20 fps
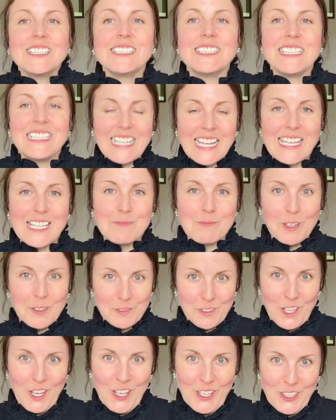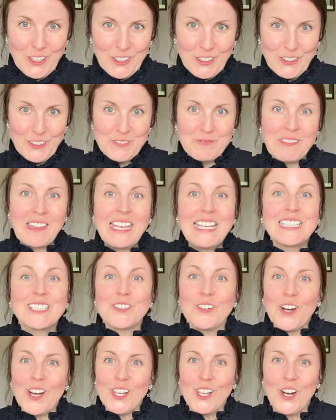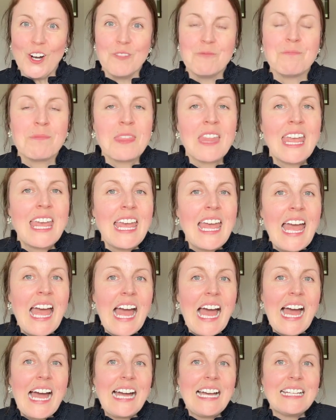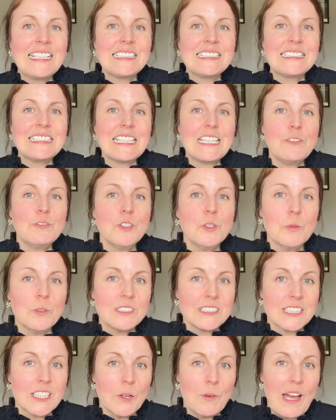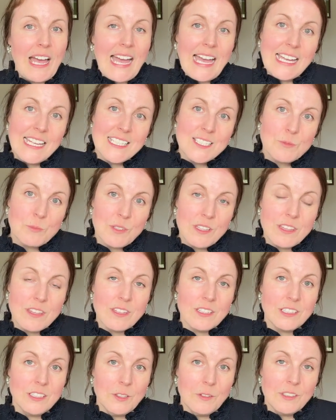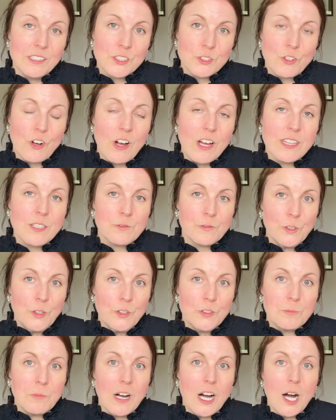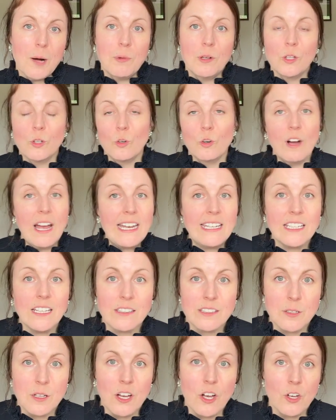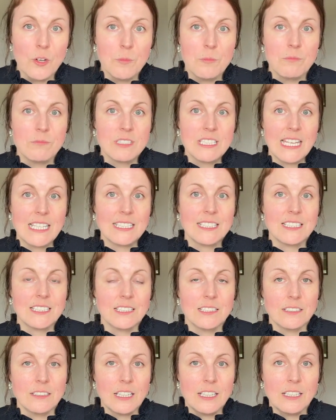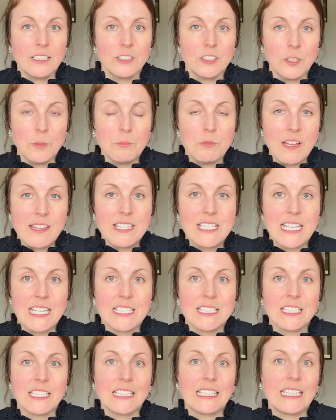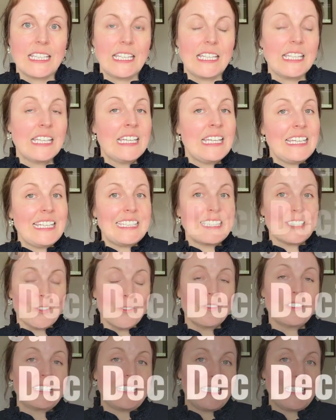to name a few. It's quite a lot. And if you want to go ahead with, and try the FoodMarble or any other home testing, breath testing kit, it's obviously